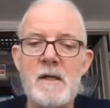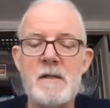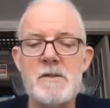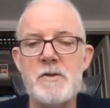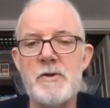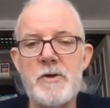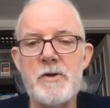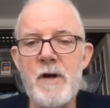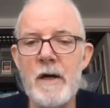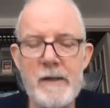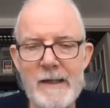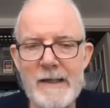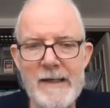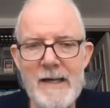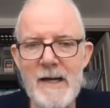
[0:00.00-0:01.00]
so you're not
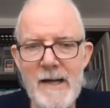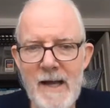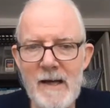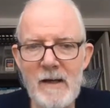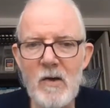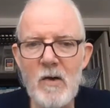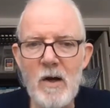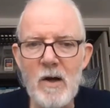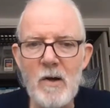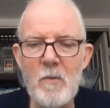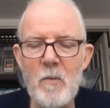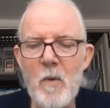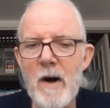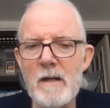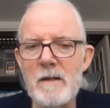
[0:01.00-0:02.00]
going to get an analog
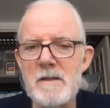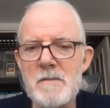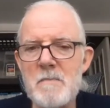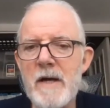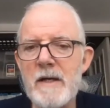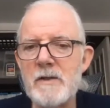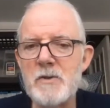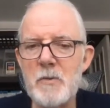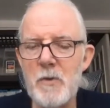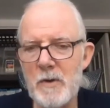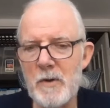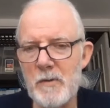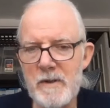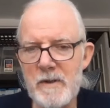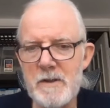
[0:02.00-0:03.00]
wireless mic to
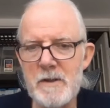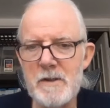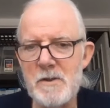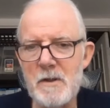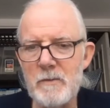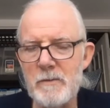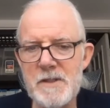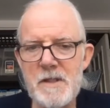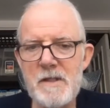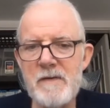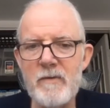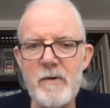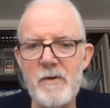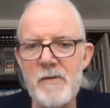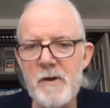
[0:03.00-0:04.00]
work with a digital
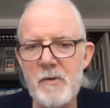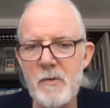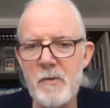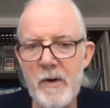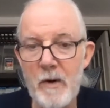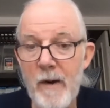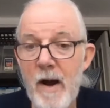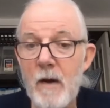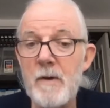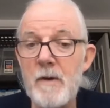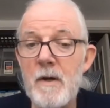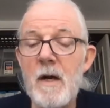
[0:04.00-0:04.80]
receiver or the other way around